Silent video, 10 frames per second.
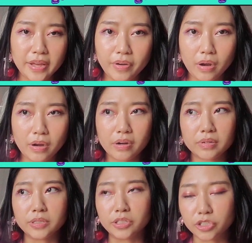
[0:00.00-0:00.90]
her
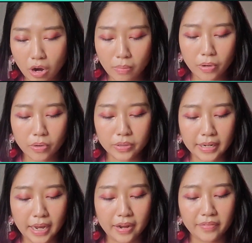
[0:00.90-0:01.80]
from her trouble,
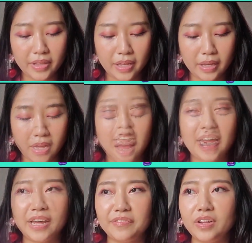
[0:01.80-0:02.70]
that kind of thing.
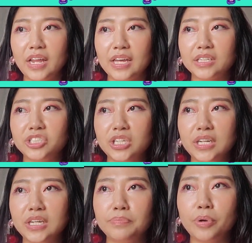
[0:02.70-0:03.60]
And I feel like
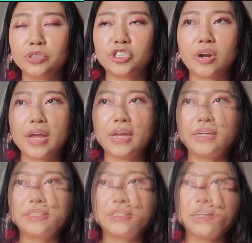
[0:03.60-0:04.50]
she
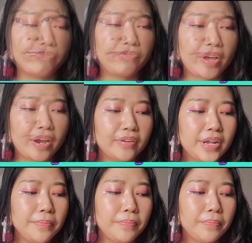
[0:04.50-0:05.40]
portrays
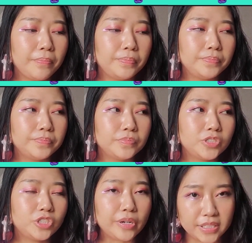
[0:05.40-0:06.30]
very
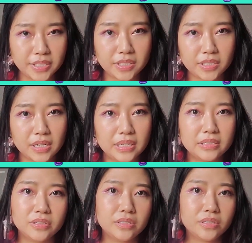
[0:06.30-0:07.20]
stressed
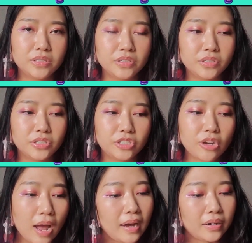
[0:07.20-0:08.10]

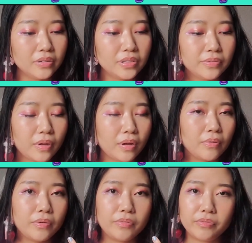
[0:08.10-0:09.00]
child
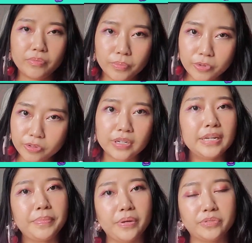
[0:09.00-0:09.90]

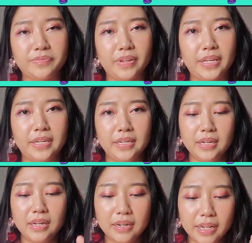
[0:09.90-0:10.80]
really beautifully.
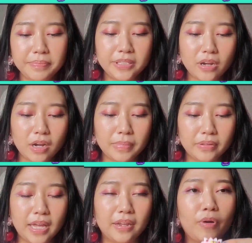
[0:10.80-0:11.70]
Let me talk about
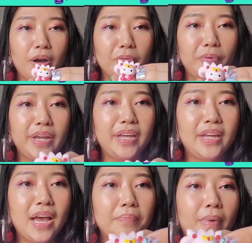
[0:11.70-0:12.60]
that while we
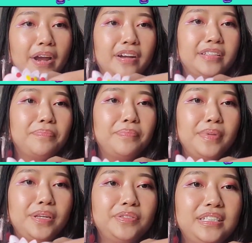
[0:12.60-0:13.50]
admire the
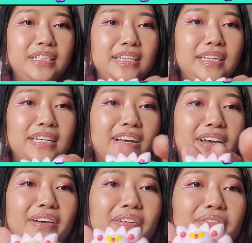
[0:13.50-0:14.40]
beauty
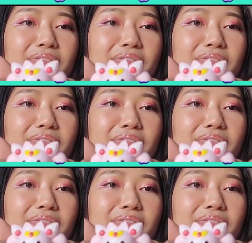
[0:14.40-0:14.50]
of